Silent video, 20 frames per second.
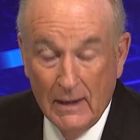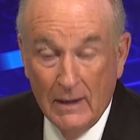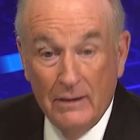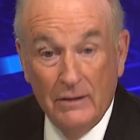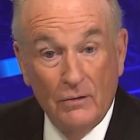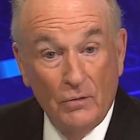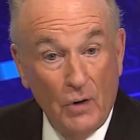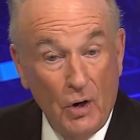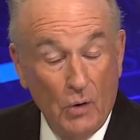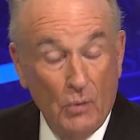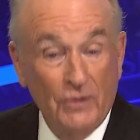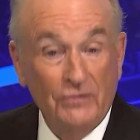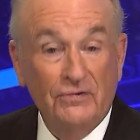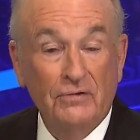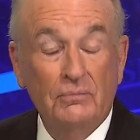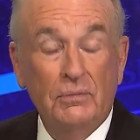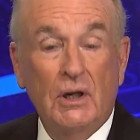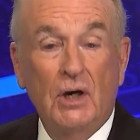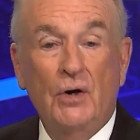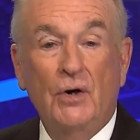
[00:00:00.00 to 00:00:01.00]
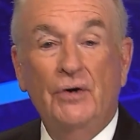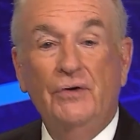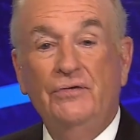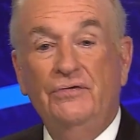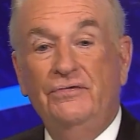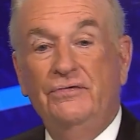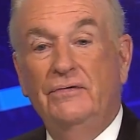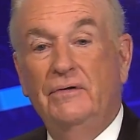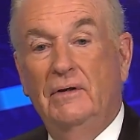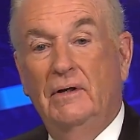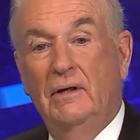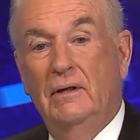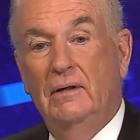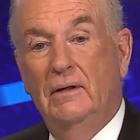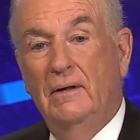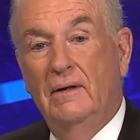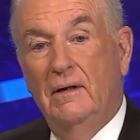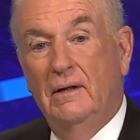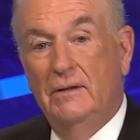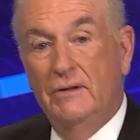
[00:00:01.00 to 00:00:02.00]
There are whistleblowers,
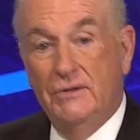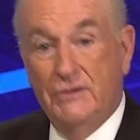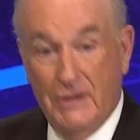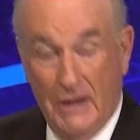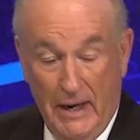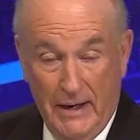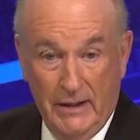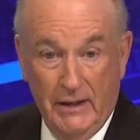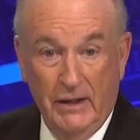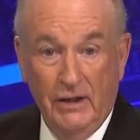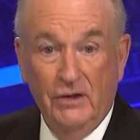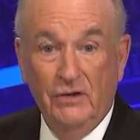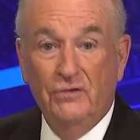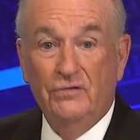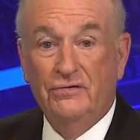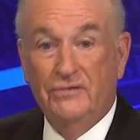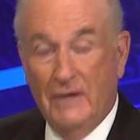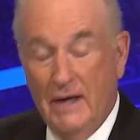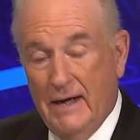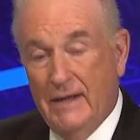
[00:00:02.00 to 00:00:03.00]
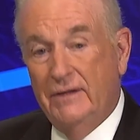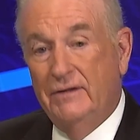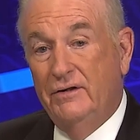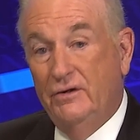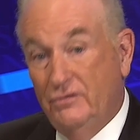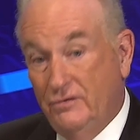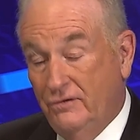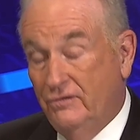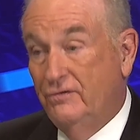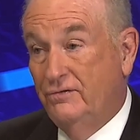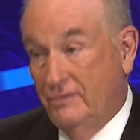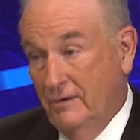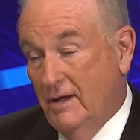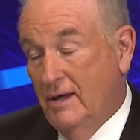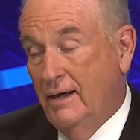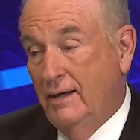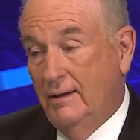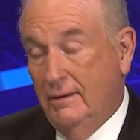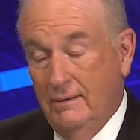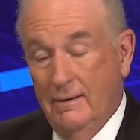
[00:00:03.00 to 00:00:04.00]
Chinese scientists who
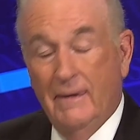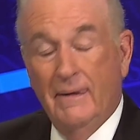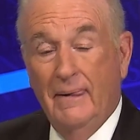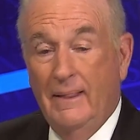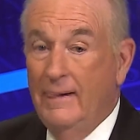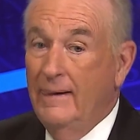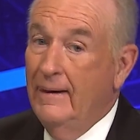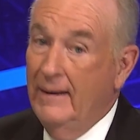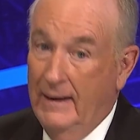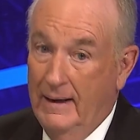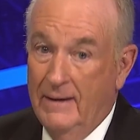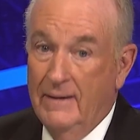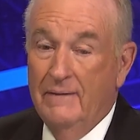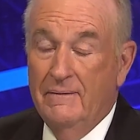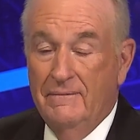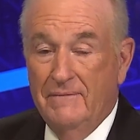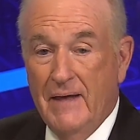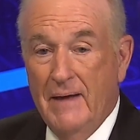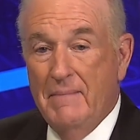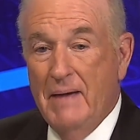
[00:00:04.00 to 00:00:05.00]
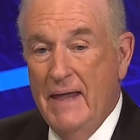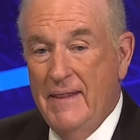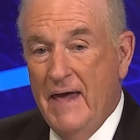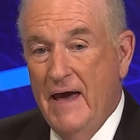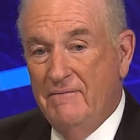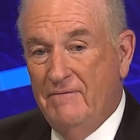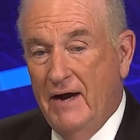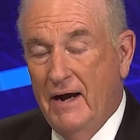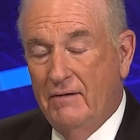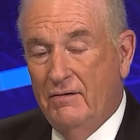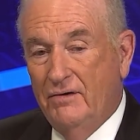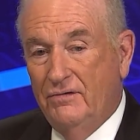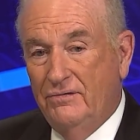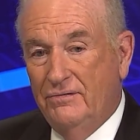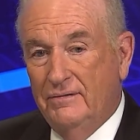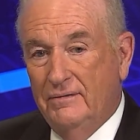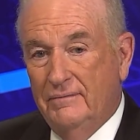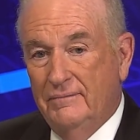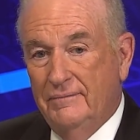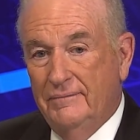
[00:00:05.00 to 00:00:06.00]
say they made that
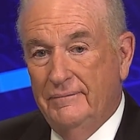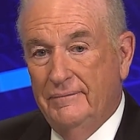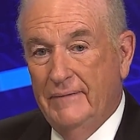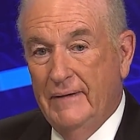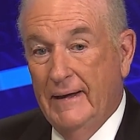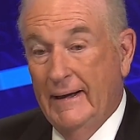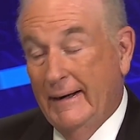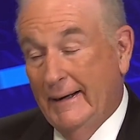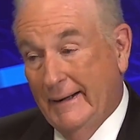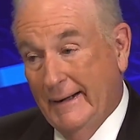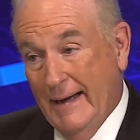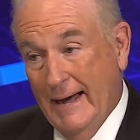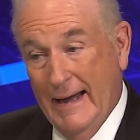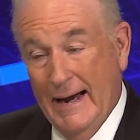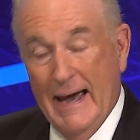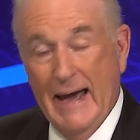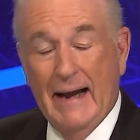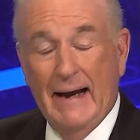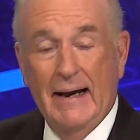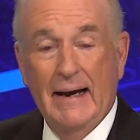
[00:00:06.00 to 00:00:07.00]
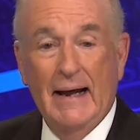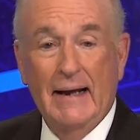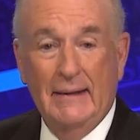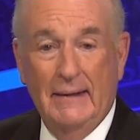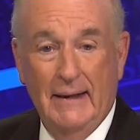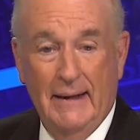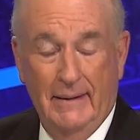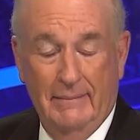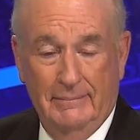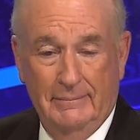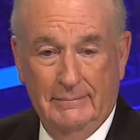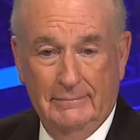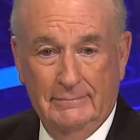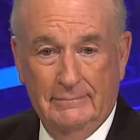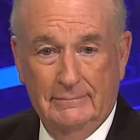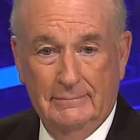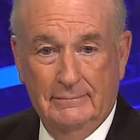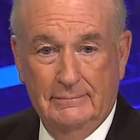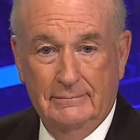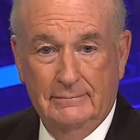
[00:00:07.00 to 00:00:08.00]
virus and it got out of that lab.
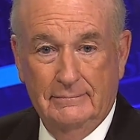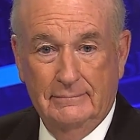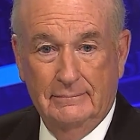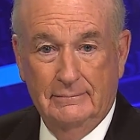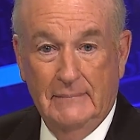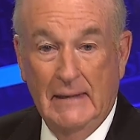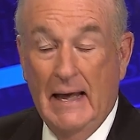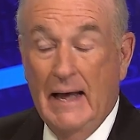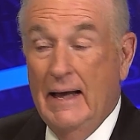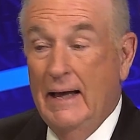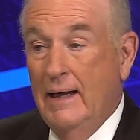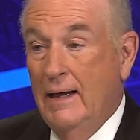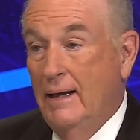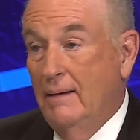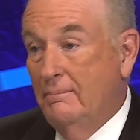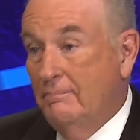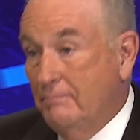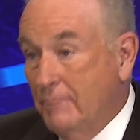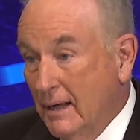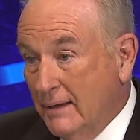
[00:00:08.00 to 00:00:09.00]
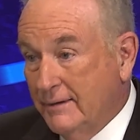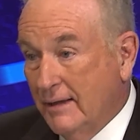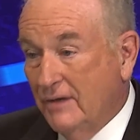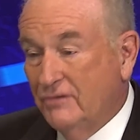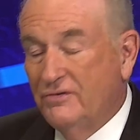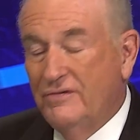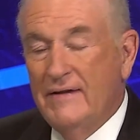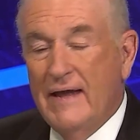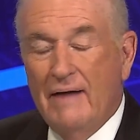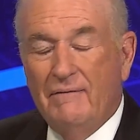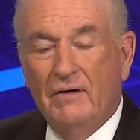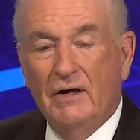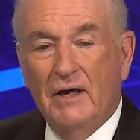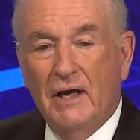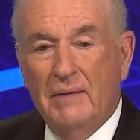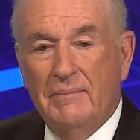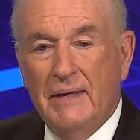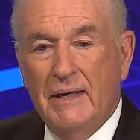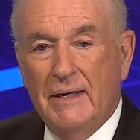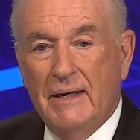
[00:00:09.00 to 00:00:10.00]
But that's never
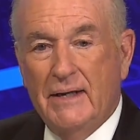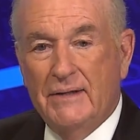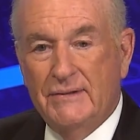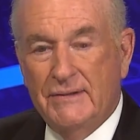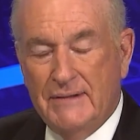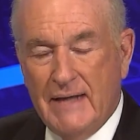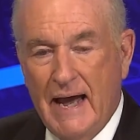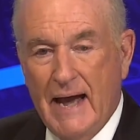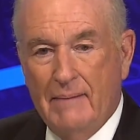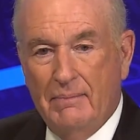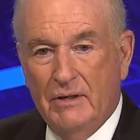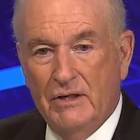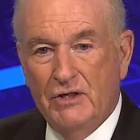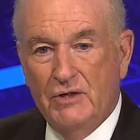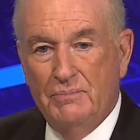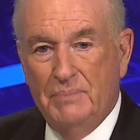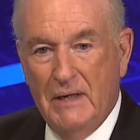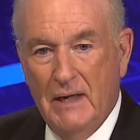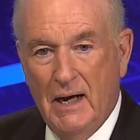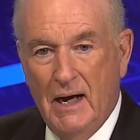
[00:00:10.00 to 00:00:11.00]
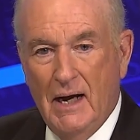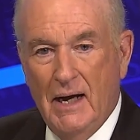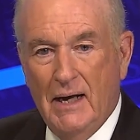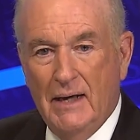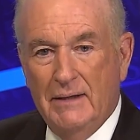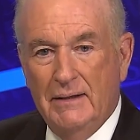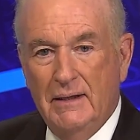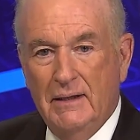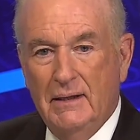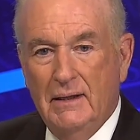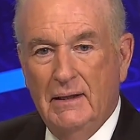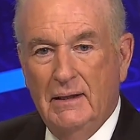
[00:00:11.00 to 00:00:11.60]
going to be established beyond